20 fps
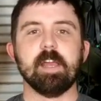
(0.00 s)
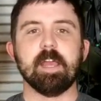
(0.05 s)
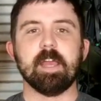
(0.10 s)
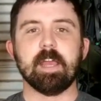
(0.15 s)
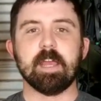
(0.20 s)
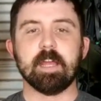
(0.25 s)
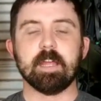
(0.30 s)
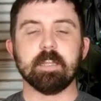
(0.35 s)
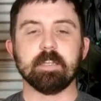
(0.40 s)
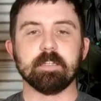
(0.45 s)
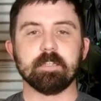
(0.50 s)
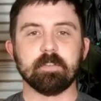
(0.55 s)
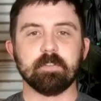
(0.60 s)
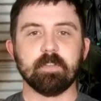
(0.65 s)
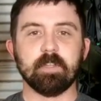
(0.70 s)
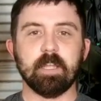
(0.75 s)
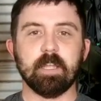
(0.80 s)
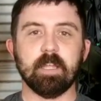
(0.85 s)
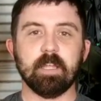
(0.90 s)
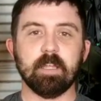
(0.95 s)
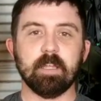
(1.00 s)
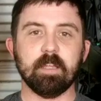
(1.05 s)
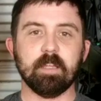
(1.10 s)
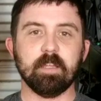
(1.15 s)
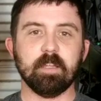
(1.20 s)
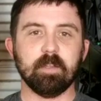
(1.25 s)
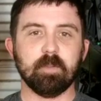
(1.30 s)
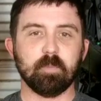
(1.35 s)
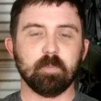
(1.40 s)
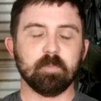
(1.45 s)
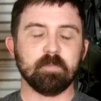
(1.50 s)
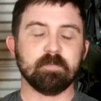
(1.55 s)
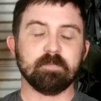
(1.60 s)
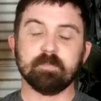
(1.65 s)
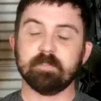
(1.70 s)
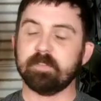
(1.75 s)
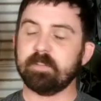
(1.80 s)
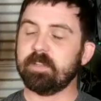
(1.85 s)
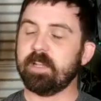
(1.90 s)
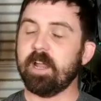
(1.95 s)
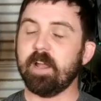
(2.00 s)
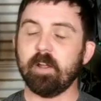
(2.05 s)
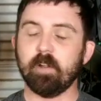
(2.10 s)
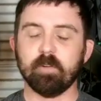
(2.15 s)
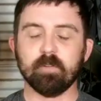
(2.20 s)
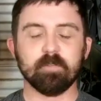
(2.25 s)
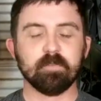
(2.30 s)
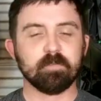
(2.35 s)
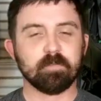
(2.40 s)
And now,